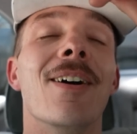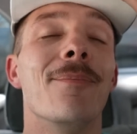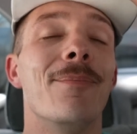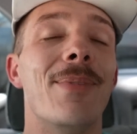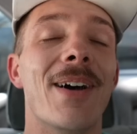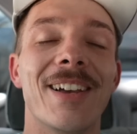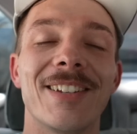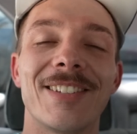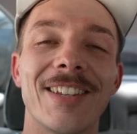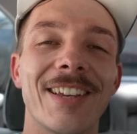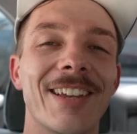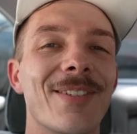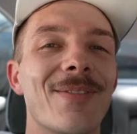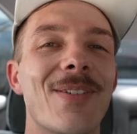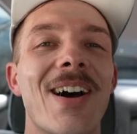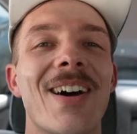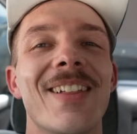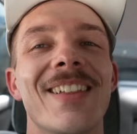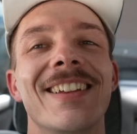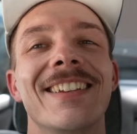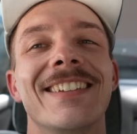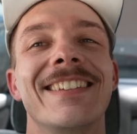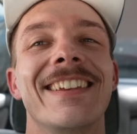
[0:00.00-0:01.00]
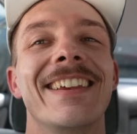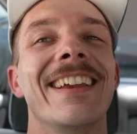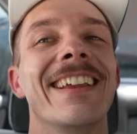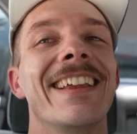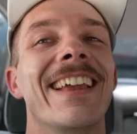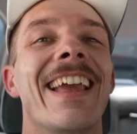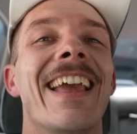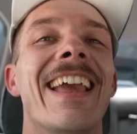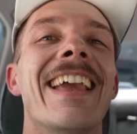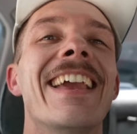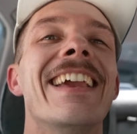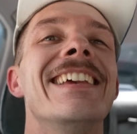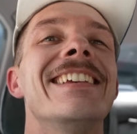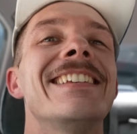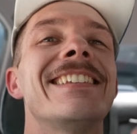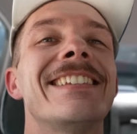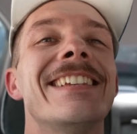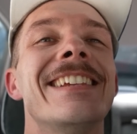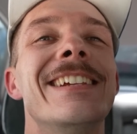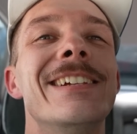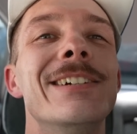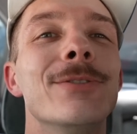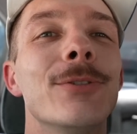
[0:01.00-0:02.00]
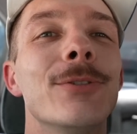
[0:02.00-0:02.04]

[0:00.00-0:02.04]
Best thing about this thing, AC